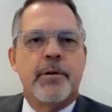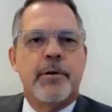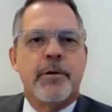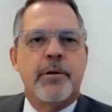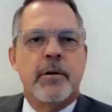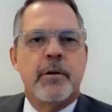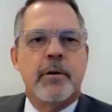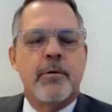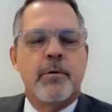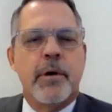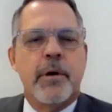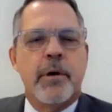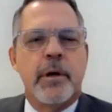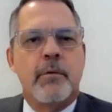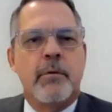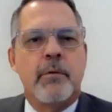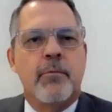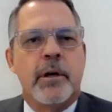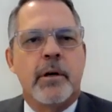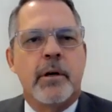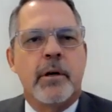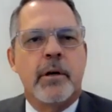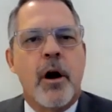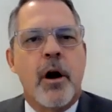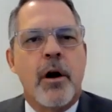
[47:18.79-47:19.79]

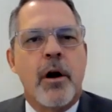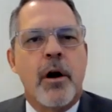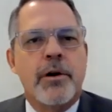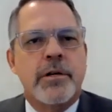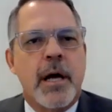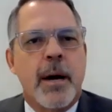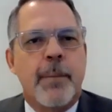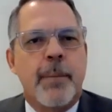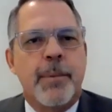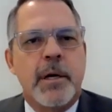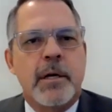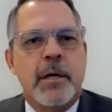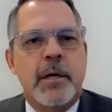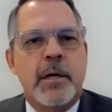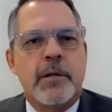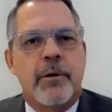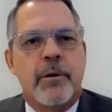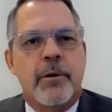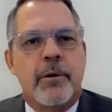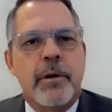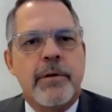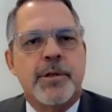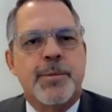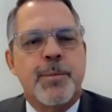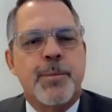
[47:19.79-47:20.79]
When large companies
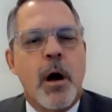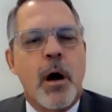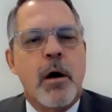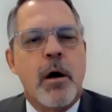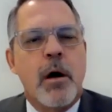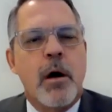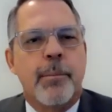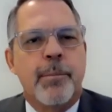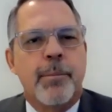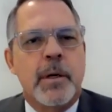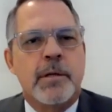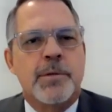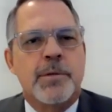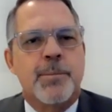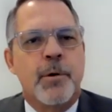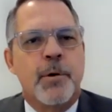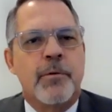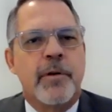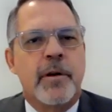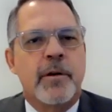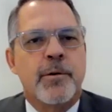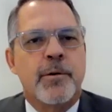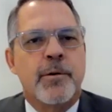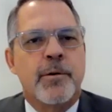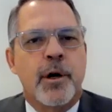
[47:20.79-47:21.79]
or even small companies
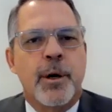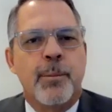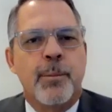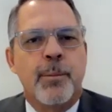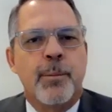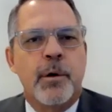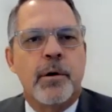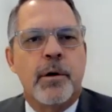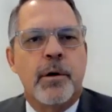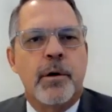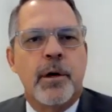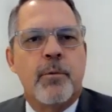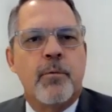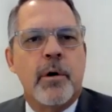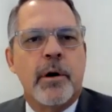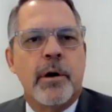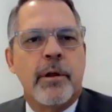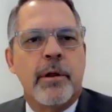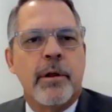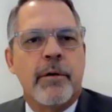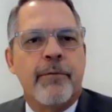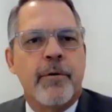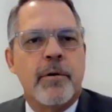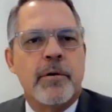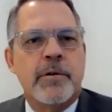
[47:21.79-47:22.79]
move into a community, one
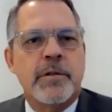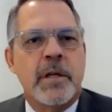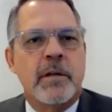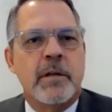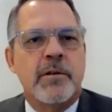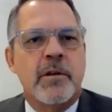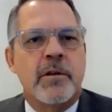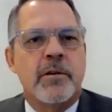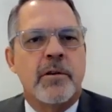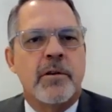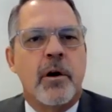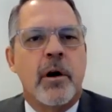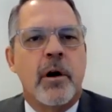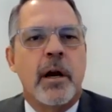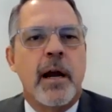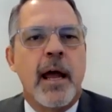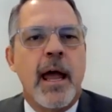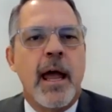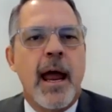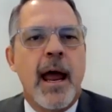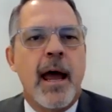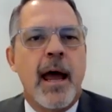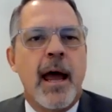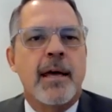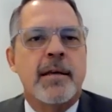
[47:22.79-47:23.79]
of the first things that they're going
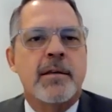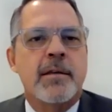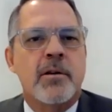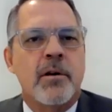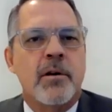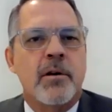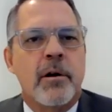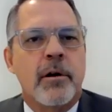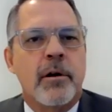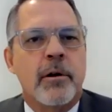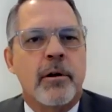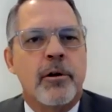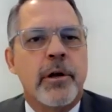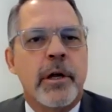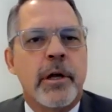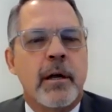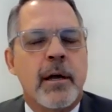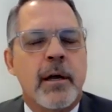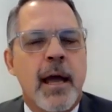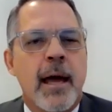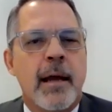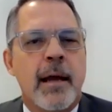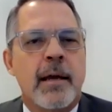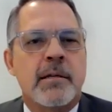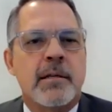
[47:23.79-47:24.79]
to ask or looking
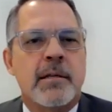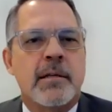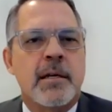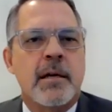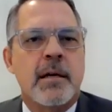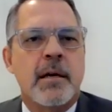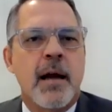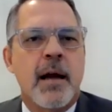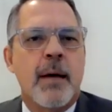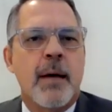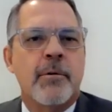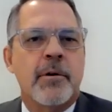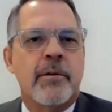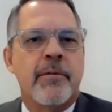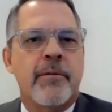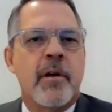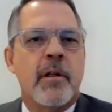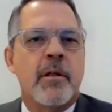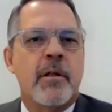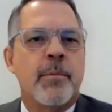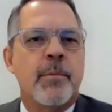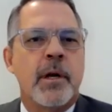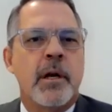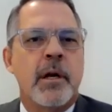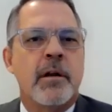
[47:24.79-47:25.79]
at is economic
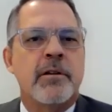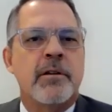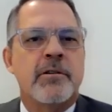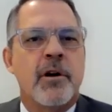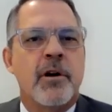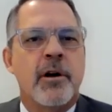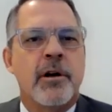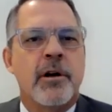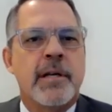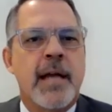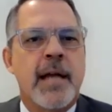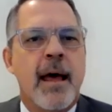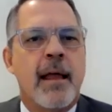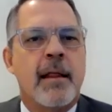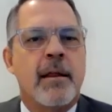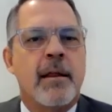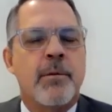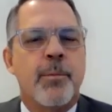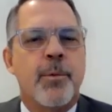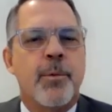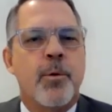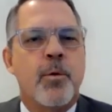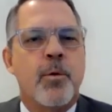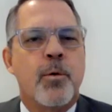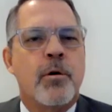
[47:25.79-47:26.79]
development. Is there a talent
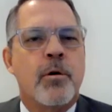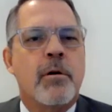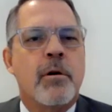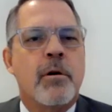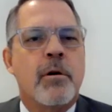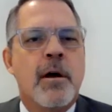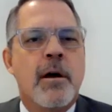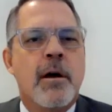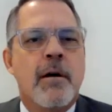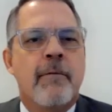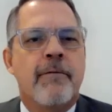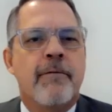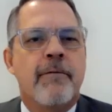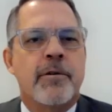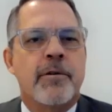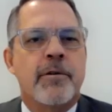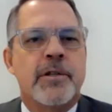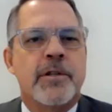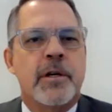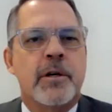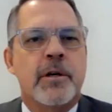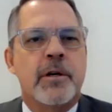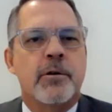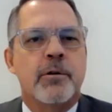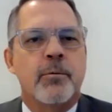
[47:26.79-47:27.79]
pool for
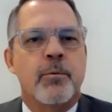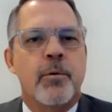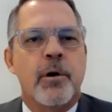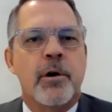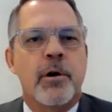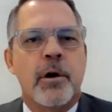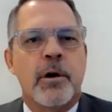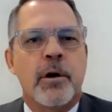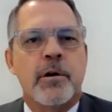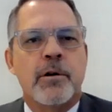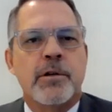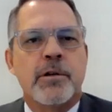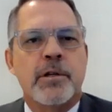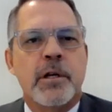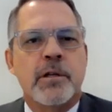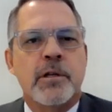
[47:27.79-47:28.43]
skilled workers?